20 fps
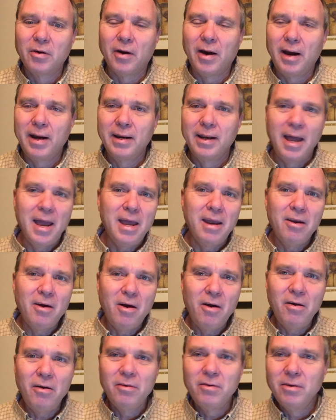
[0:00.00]
cry, Land
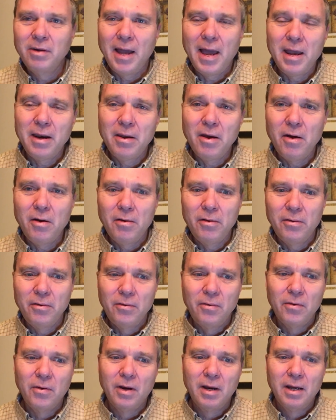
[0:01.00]
ho, land
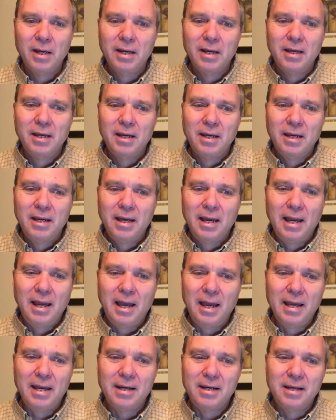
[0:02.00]
ho!
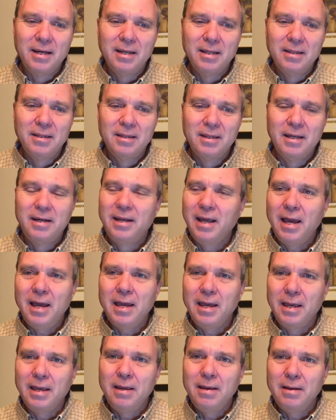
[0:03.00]
And the
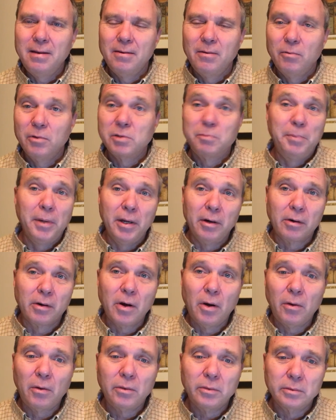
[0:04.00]
day was bitter
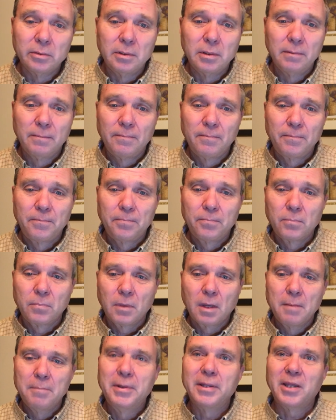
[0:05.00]
cold.
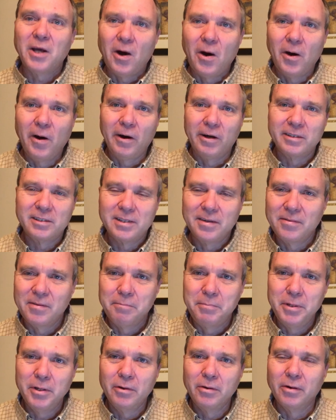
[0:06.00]
But the hearts of the
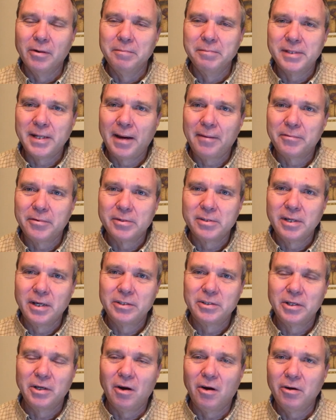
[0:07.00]
pilgrims after
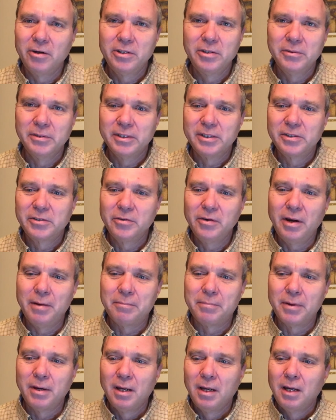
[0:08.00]
such an arduous
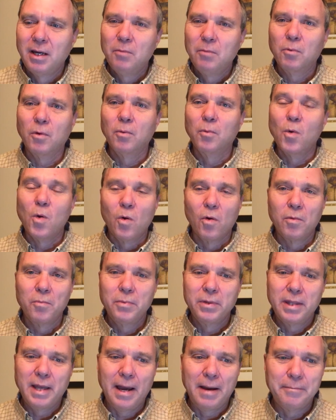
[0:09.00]
trip were warm
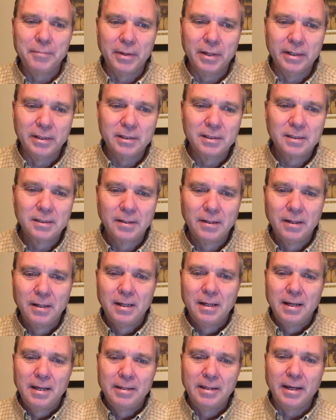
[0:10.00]
with happiness.
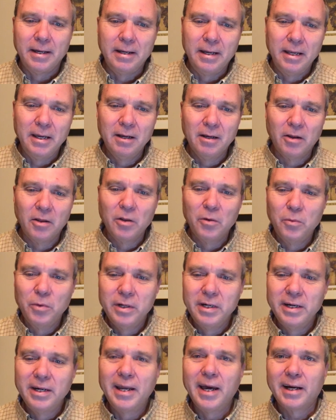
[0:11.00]
They kneel on the
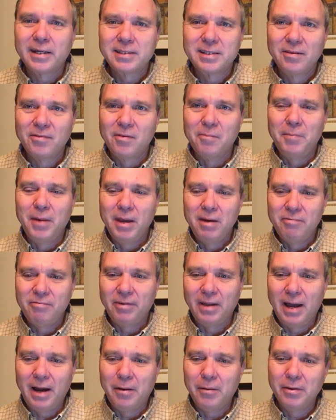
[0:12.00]
wooden decks of the
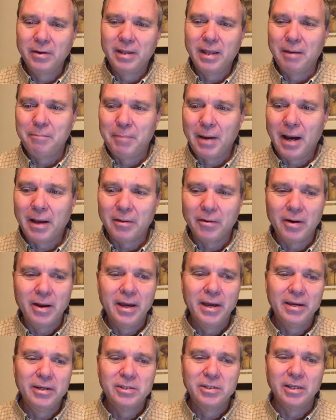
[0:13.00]
Mayflower, they bow their
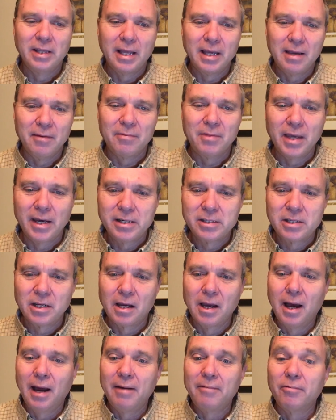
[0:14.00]
heads, and they give thanks to
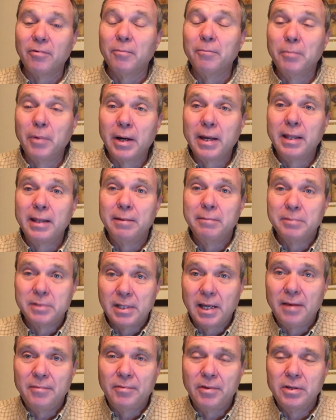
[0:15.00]
God for bringing them
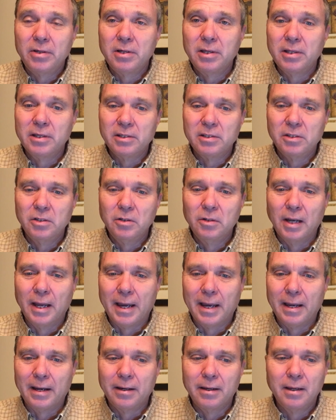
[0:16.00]
safely to this new
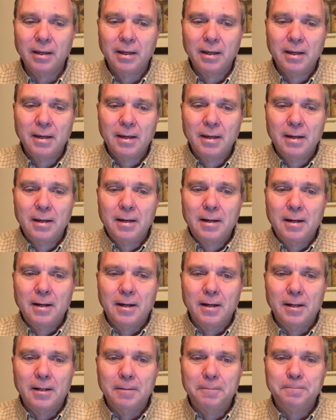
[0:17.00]
land.
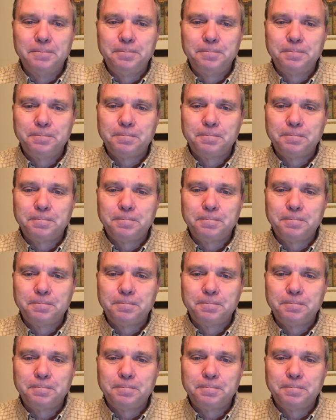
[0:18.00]
Um,